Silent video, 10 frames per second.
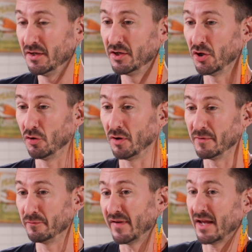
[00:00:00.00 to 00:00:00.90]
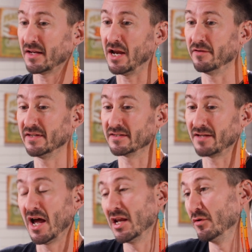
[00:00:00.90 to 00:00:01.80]
You know, I mean, we've had kind of this
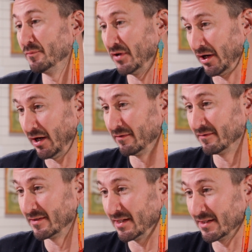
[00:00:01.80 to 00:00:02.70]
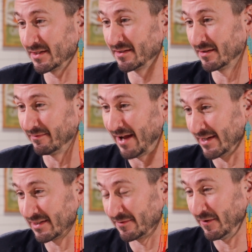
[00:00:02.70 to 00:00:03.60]
honeymoon period since the
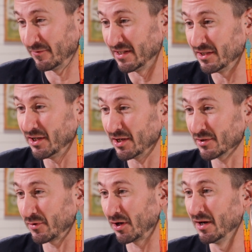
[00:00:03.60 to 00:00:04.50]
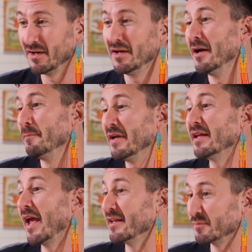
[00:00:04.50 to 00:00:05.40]
last 15 years where being
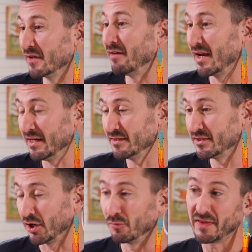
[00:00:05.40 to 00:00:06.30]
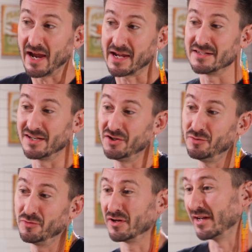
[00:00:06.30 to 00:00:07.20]
gay has been a lot easier. Will that continue?
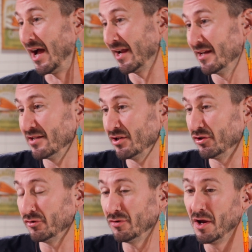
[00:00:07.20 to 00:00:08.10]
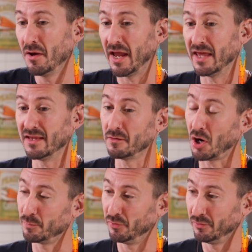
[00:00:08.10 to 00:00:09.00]
Will it not continue? And then
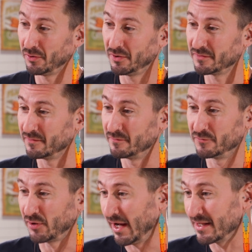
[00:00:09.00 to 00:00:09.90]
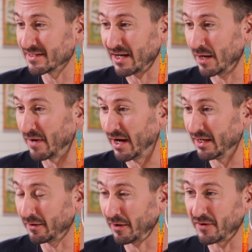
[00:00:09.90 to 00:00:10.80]
our poor trans and
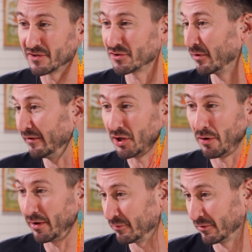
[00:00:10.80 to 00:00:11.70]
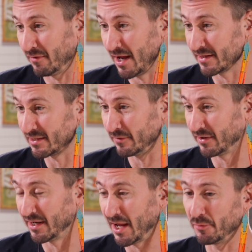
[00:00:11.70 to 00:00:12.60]
non-binary friends are really going through a lot of stuff
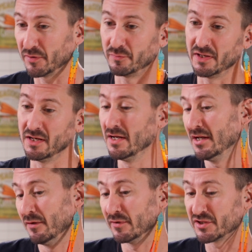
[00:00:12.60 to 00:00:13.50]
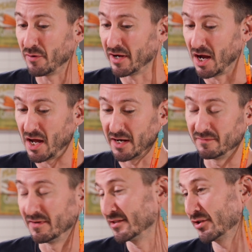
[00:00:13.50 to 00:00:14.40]
right now with what what's going on
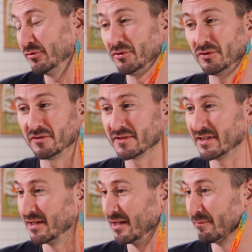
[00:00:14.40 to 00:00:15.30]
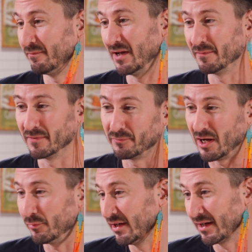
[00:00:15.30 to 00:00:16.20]
in, in schools and and the
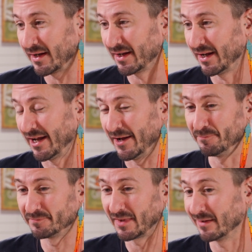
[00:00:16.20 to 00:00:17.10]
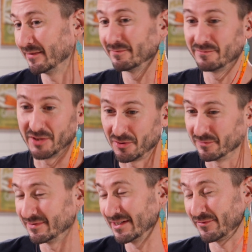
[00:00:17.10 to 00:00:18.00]
public, um, you
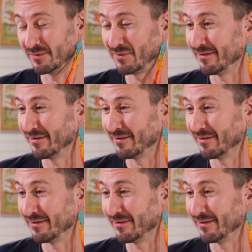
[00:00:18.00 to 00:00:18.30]
know, different